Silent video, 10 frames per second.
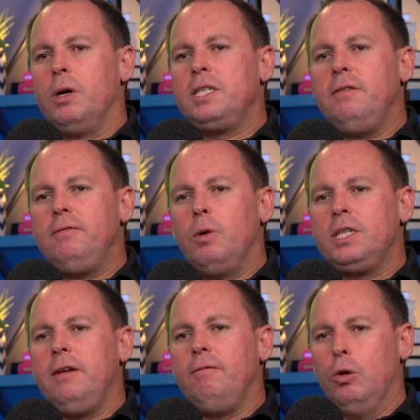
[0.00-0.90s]
Once
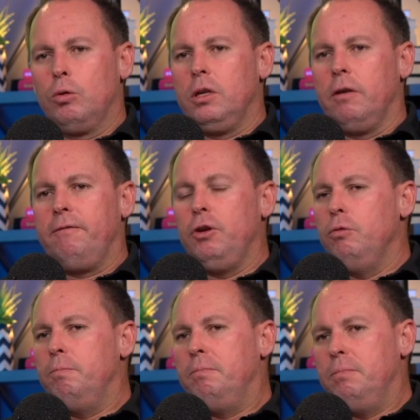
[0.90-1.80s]
you've looked at a few